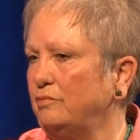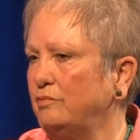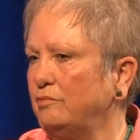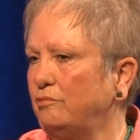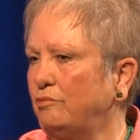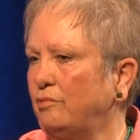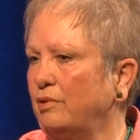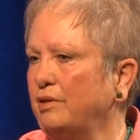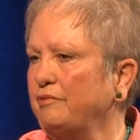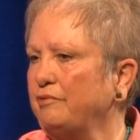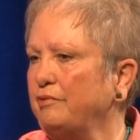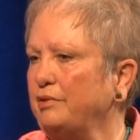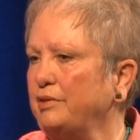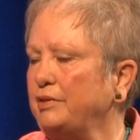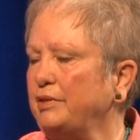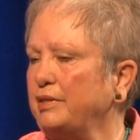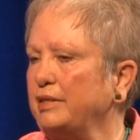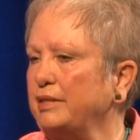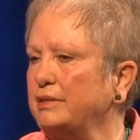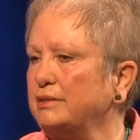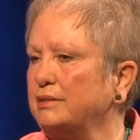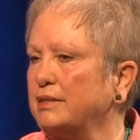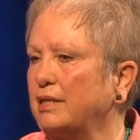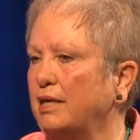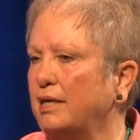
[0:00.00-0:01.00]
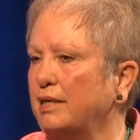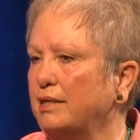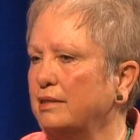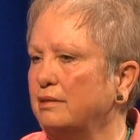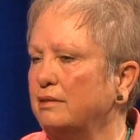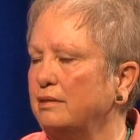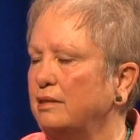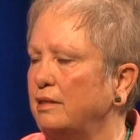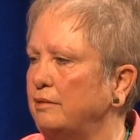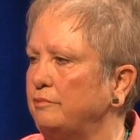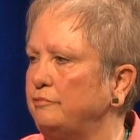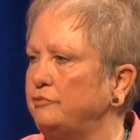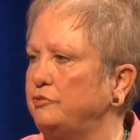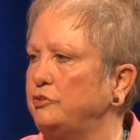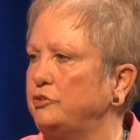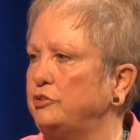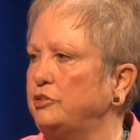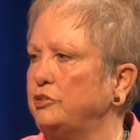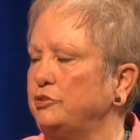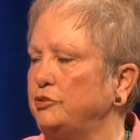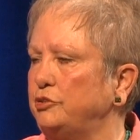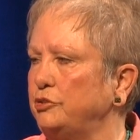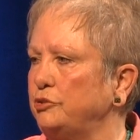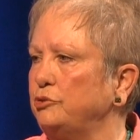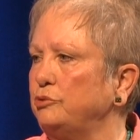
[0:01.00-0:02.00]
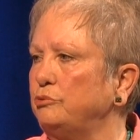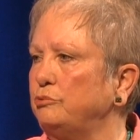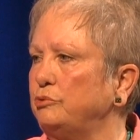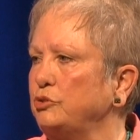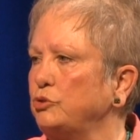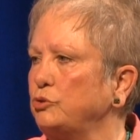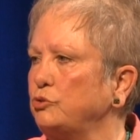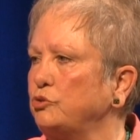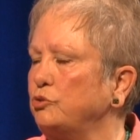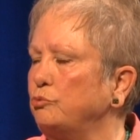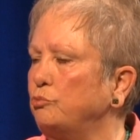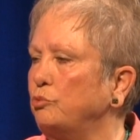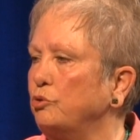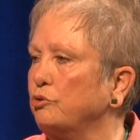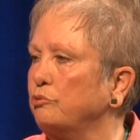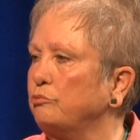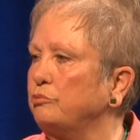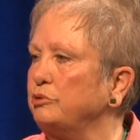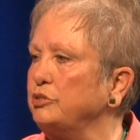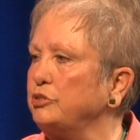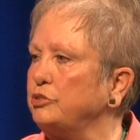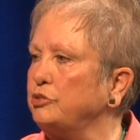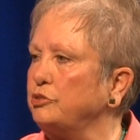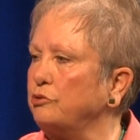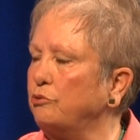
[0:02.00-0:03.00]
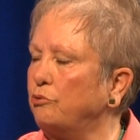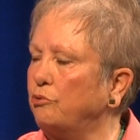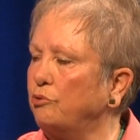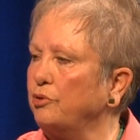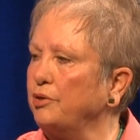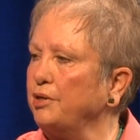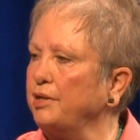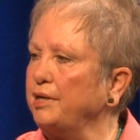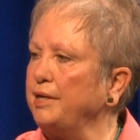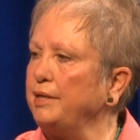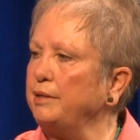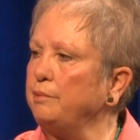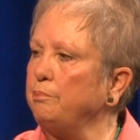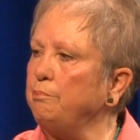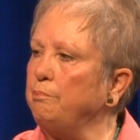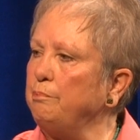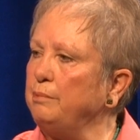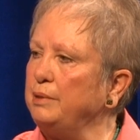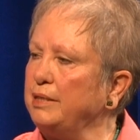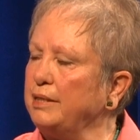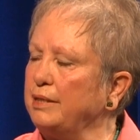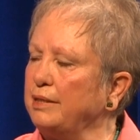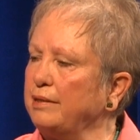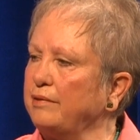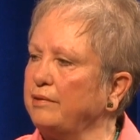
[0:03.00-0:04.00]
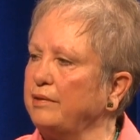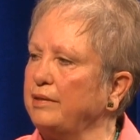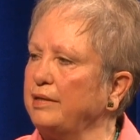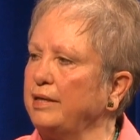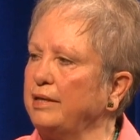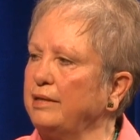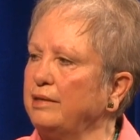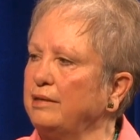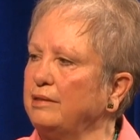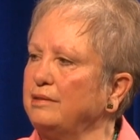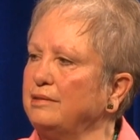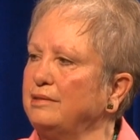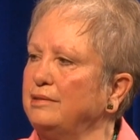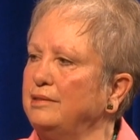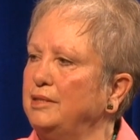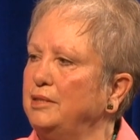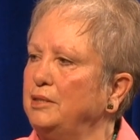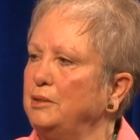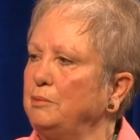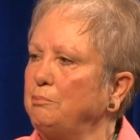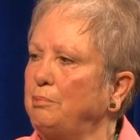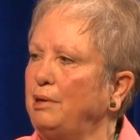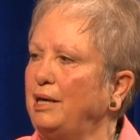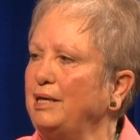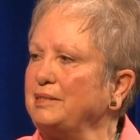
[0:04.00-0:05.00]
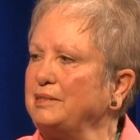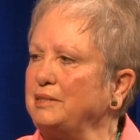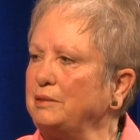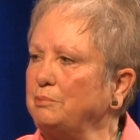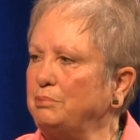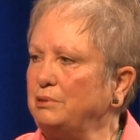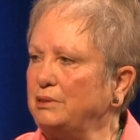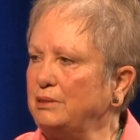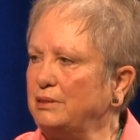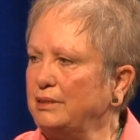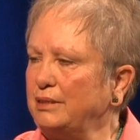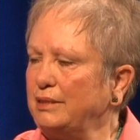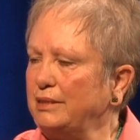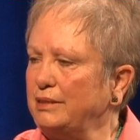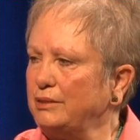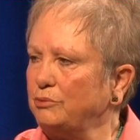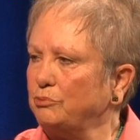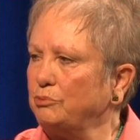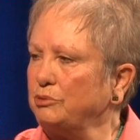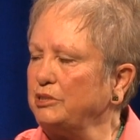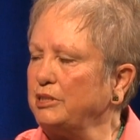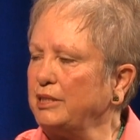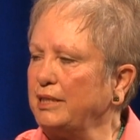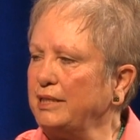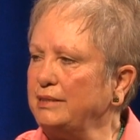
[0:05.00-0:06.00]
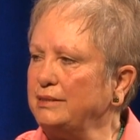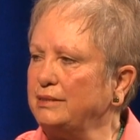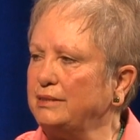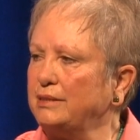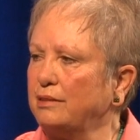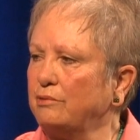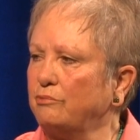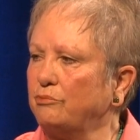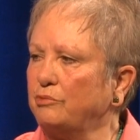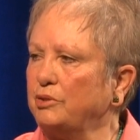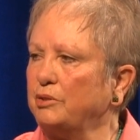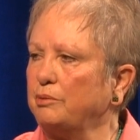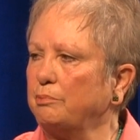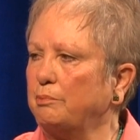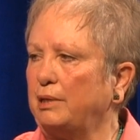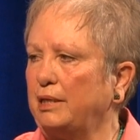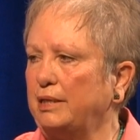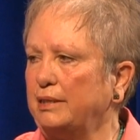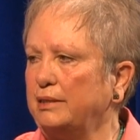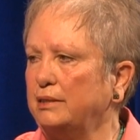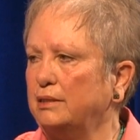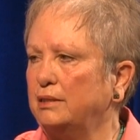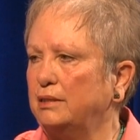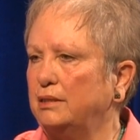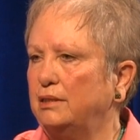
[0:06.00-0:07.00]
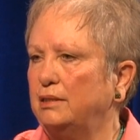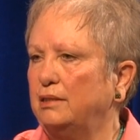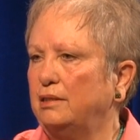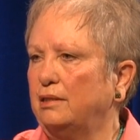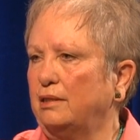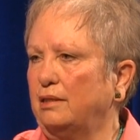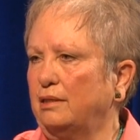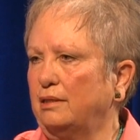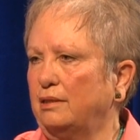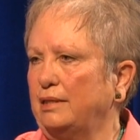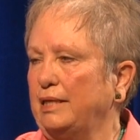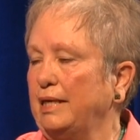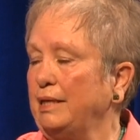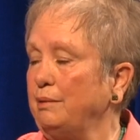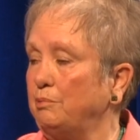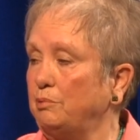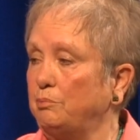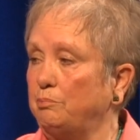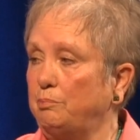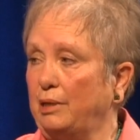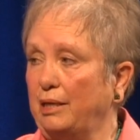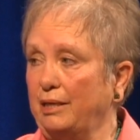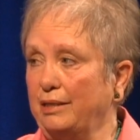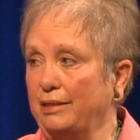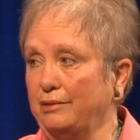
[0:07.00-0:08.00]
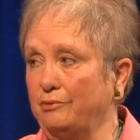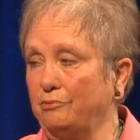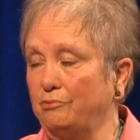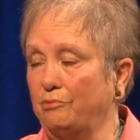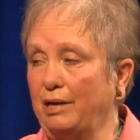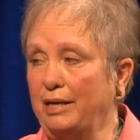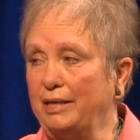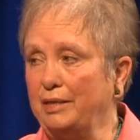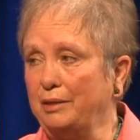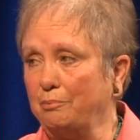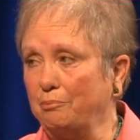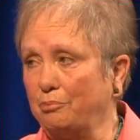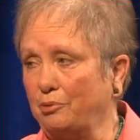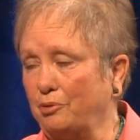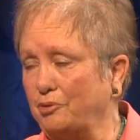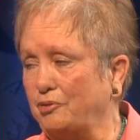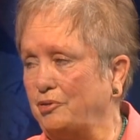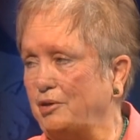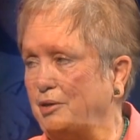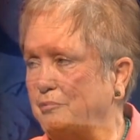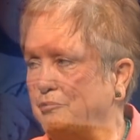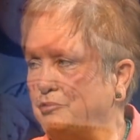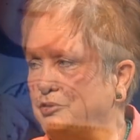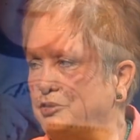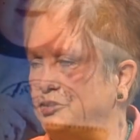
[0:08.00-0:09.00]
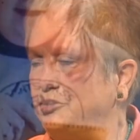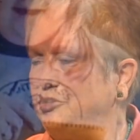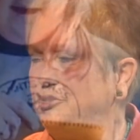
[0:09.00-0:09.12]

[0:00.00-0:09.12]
one of the things I loved to do was to work with story and myth and possibilities, which I had done with my able-bodied riding program with